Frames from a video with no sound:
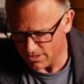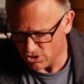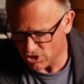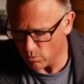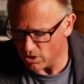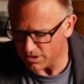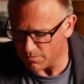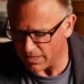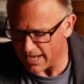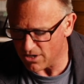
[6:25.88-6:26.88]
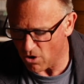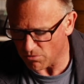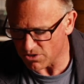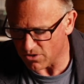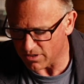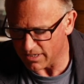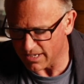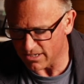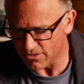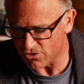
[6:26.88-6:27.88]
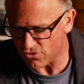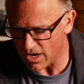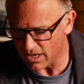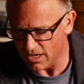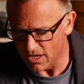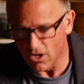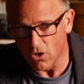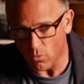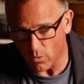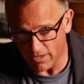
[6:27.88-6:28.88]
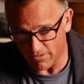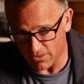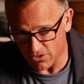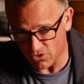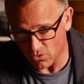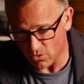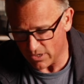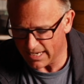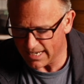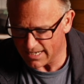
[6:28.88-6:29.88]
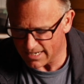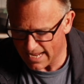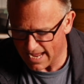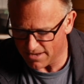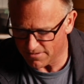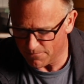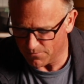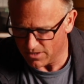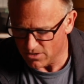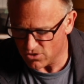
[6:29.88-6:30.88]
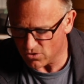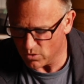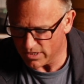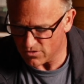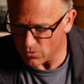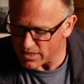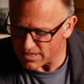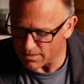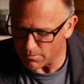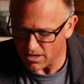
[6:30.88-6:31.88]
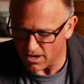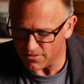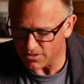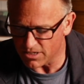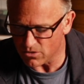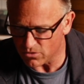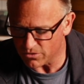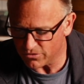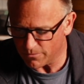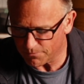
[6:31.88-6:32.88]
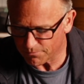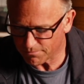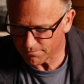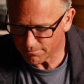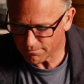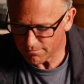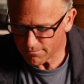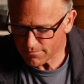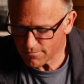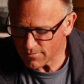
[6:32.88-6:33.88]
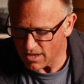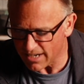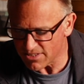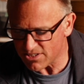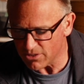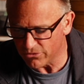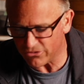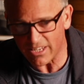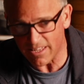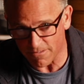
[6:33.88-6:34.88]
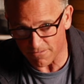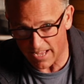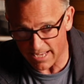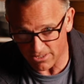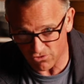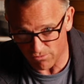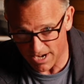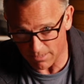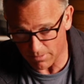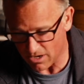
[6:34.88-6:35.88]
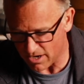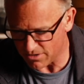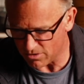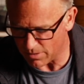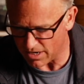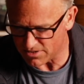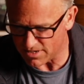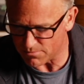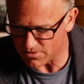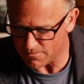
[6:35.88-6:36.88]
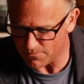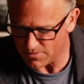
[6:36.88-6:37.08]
She worked the blade horizontally into the trunk, weaving the saw in and out, squinting behind the Diors. I can still see the veins running behind her biceps.